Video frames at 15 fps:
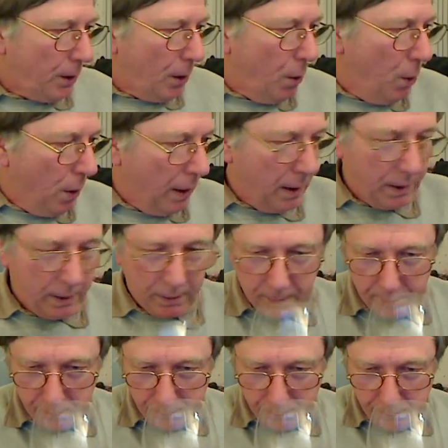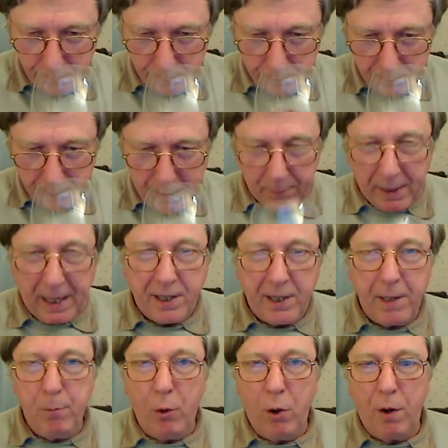Oh, I'm
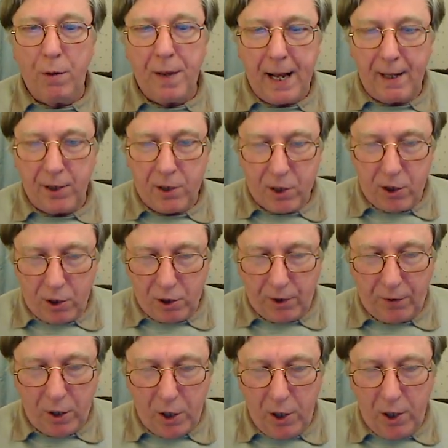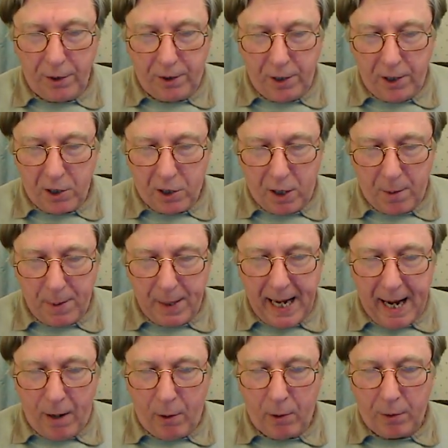getting more of that sort of earthiness coming
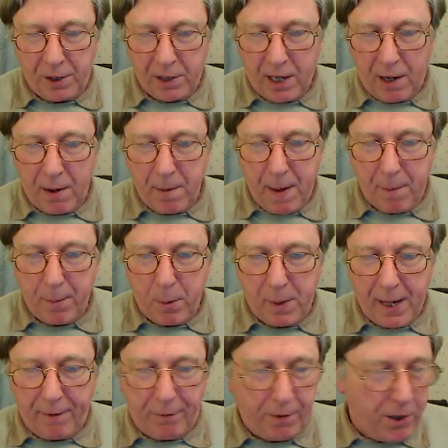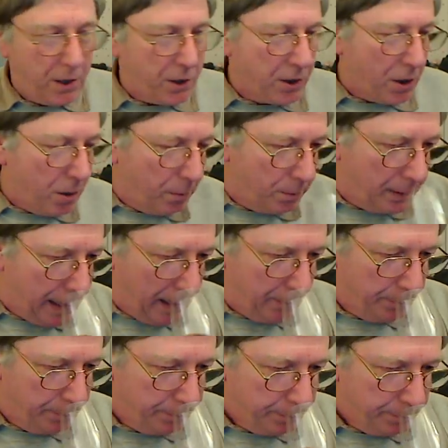out that I remember when I first opened it.
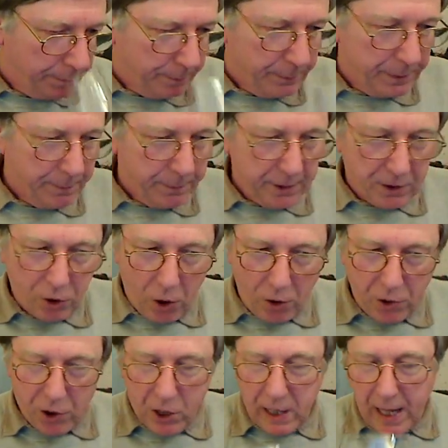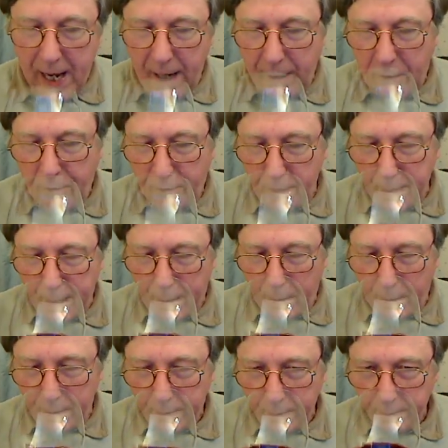It's gone slightly from that
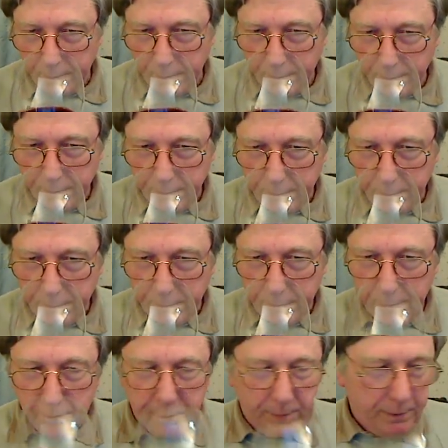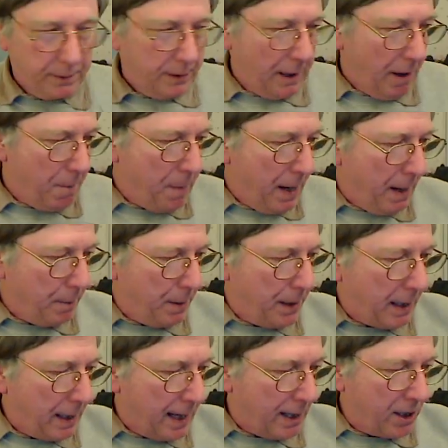one. Now it might be
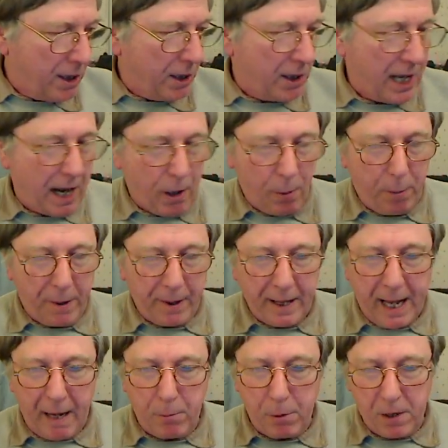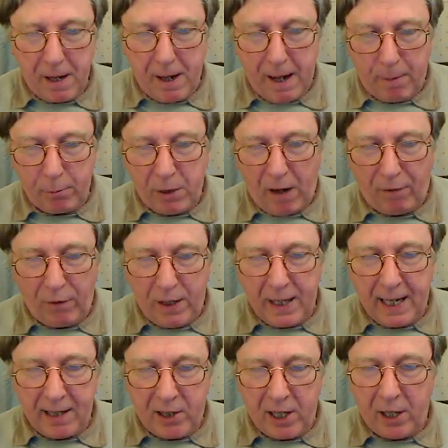the glass that's helping that, but I'm definitely
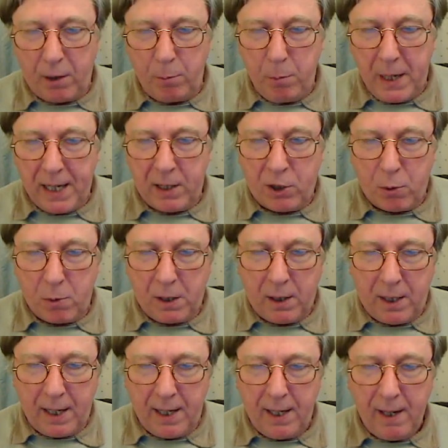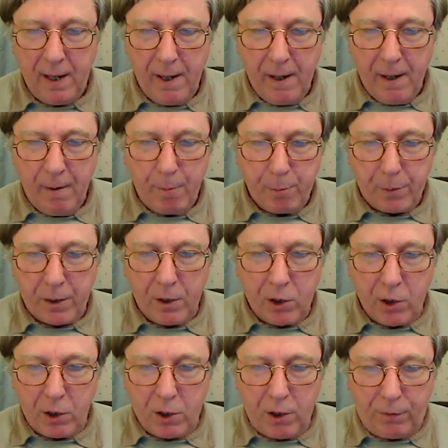getting a mix with the
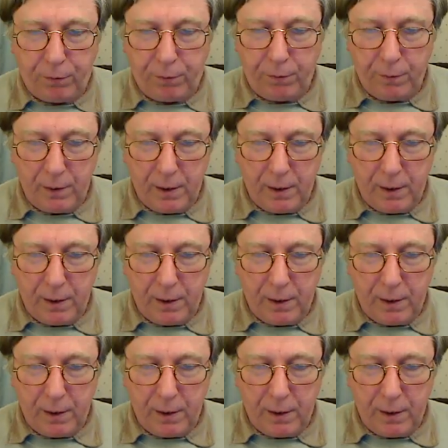sort of